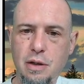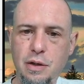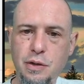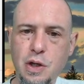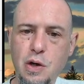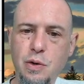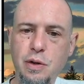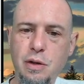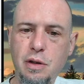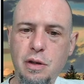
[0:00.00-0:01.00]
So
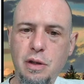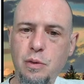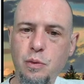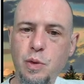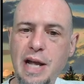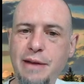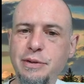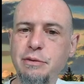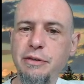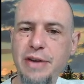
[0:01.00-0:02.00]
we'll have
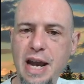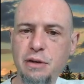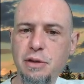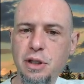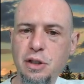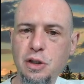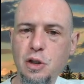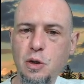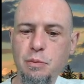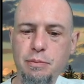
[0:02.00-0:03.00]
some refactoring to
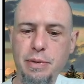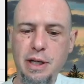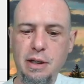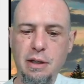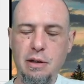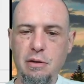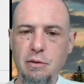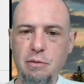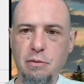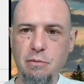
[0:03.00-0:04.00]
do, but
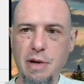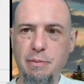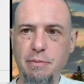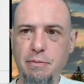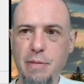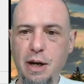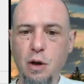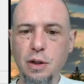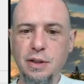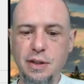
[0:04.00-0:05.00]
my, my
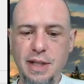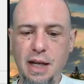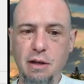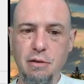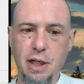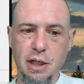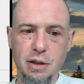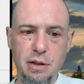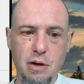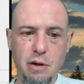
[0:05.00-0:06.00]
goal is to stay in green.
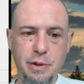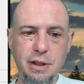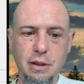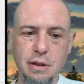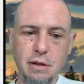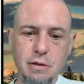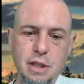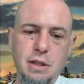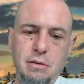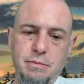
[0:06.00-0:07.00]
So are we still in
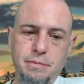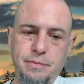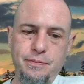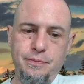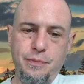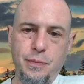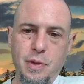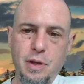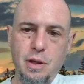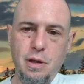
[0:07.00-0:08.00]
green?
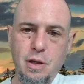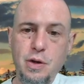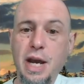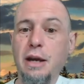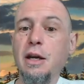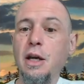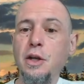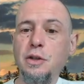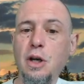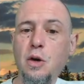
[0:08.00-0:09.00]
Okay,
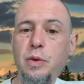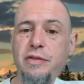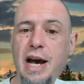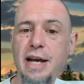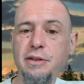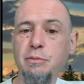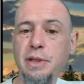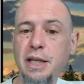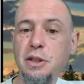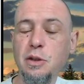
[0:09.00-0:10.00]
so we've got some
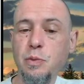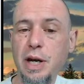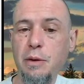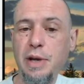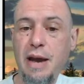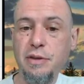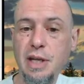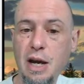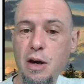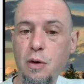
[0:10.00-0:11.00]
places where we have to
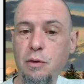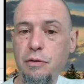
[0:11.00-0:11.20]
now